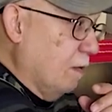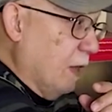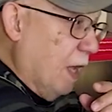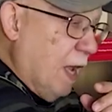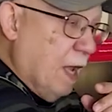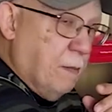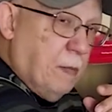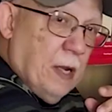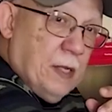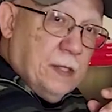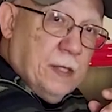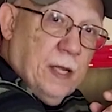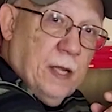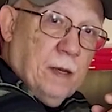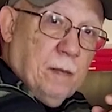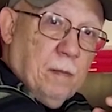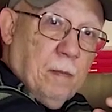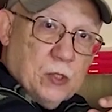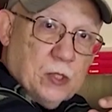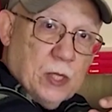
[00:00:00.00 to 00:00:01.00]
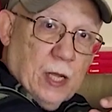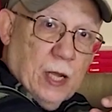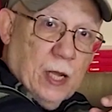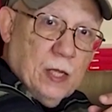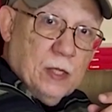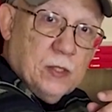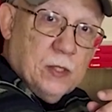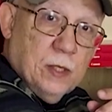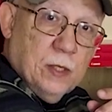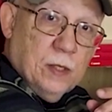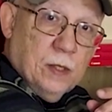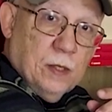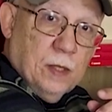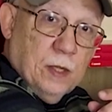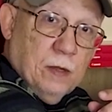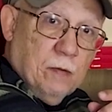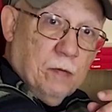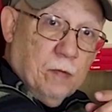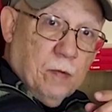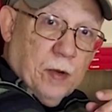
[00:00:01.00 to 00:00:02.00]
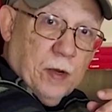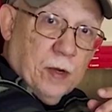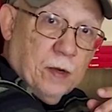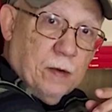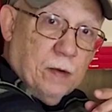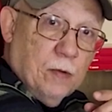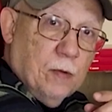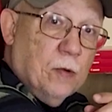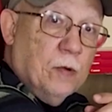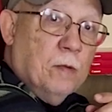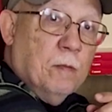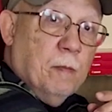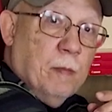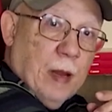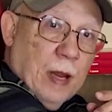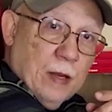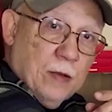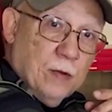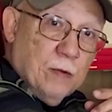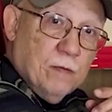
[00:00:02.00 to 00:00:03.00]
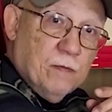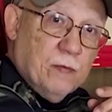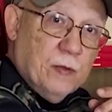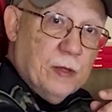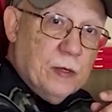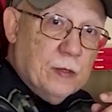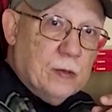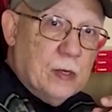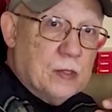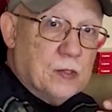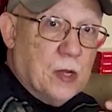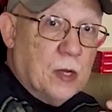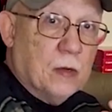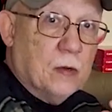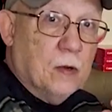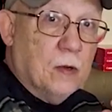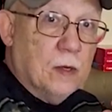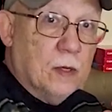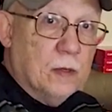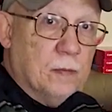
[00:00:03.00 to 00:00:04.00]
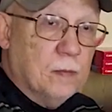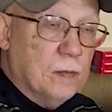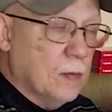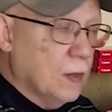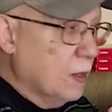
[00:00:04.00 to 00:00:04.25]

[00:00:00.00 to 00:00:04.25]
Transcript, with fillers: 8 by 10 size in the rear or manual feeder, as I call it.